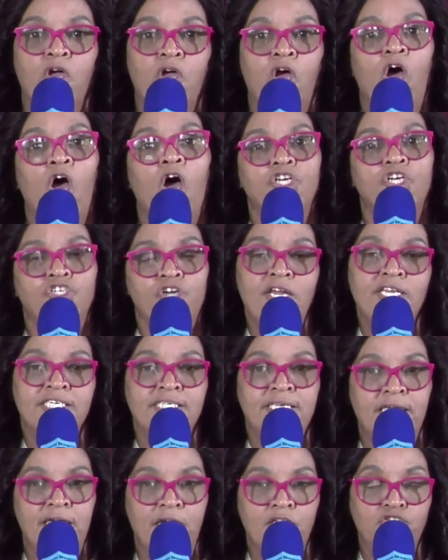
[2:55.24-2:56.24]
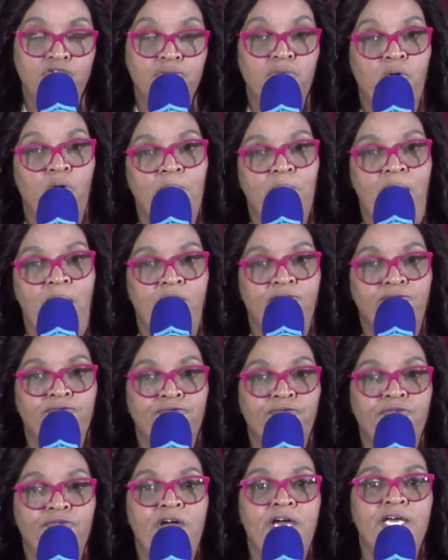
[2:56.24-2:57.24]
Join us again tomorrow, my
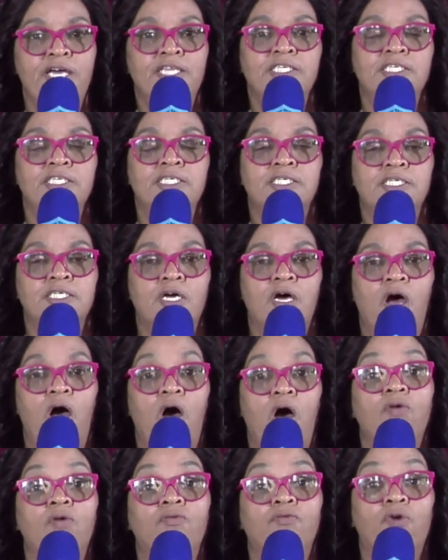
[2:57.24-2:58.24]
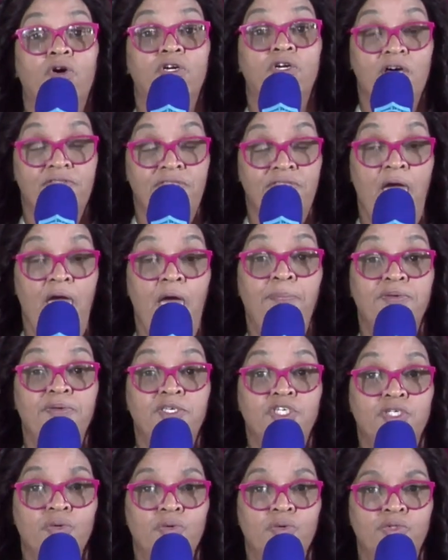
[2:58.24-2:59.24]
friends, for another episode
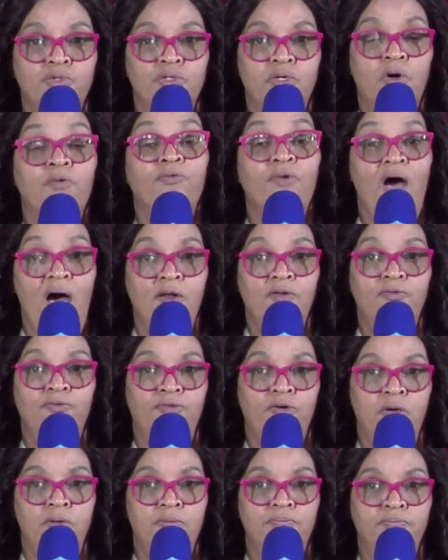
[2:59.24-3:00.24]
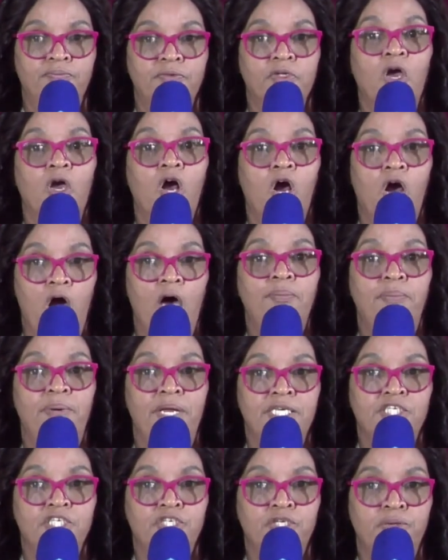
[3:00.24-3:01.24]
of ALFA. God bless
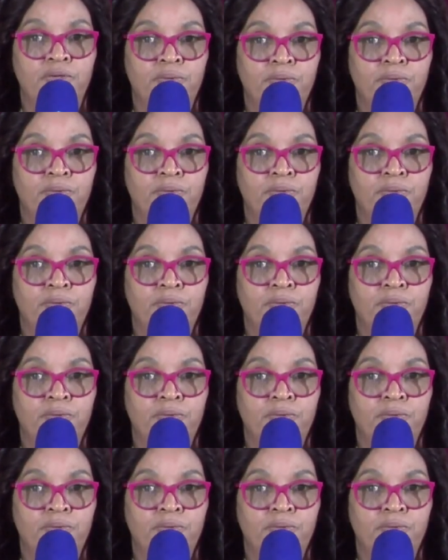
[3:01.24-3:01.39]
you.